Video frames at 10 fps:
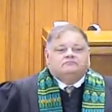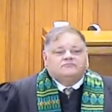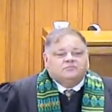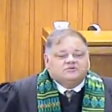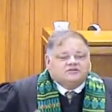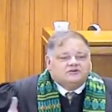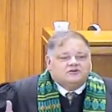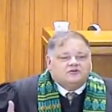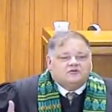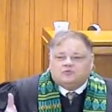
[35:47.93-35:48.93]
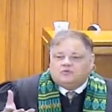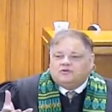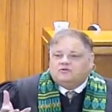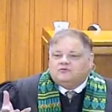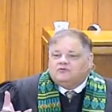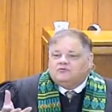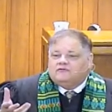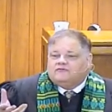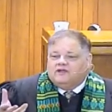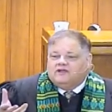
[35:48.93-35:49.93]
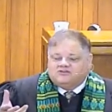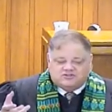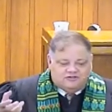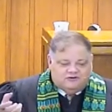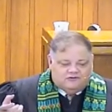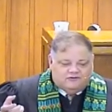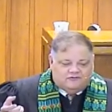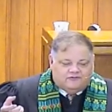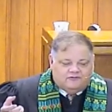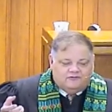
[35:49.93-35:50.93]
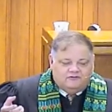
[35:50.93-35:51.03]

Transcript: the material, the real, the flesh, the earth,